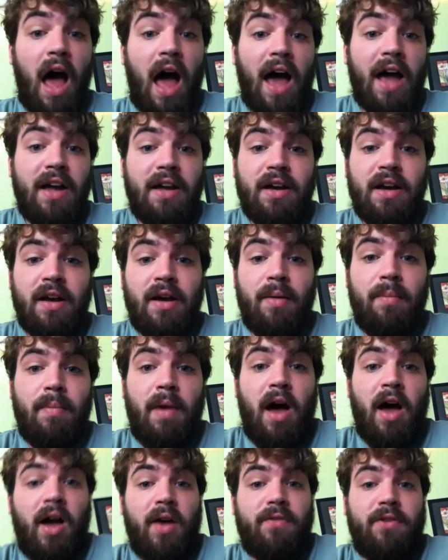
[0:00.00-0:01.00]
I
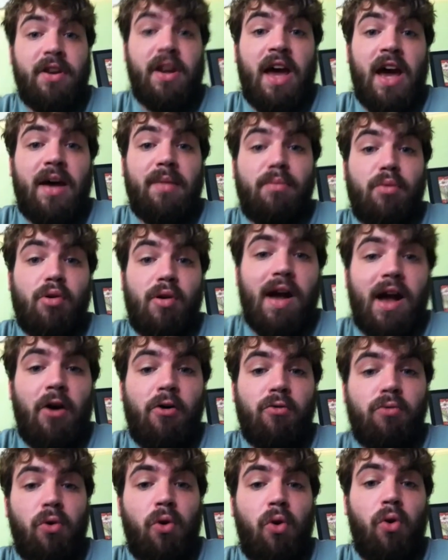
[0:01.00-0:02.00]
often add
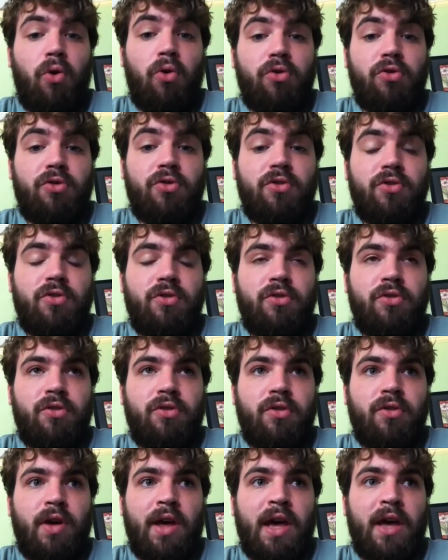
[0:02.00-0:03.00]
morale rolls
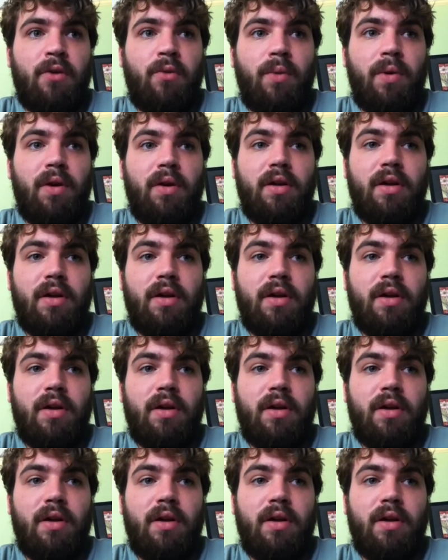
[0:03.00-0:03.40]
and